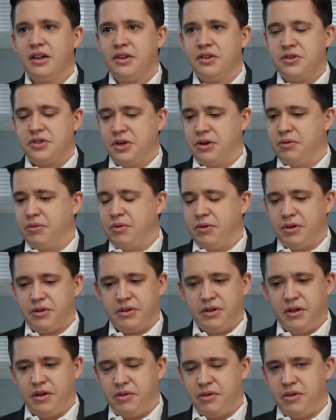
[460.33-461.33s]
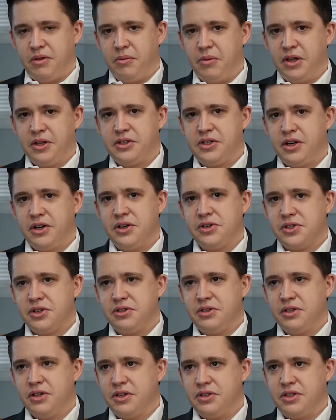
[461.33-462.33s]
So look, the military is a
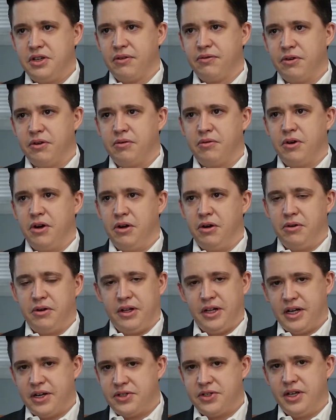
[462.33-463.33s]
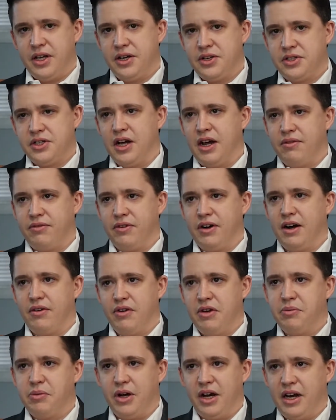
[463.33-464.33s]
different road, and like I said, it's not for
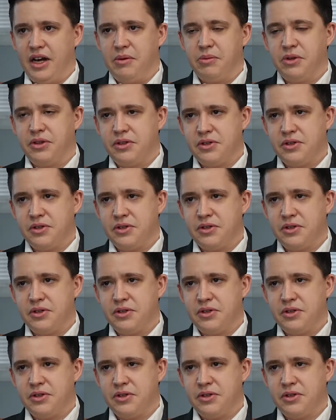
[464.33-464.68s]
everybody, but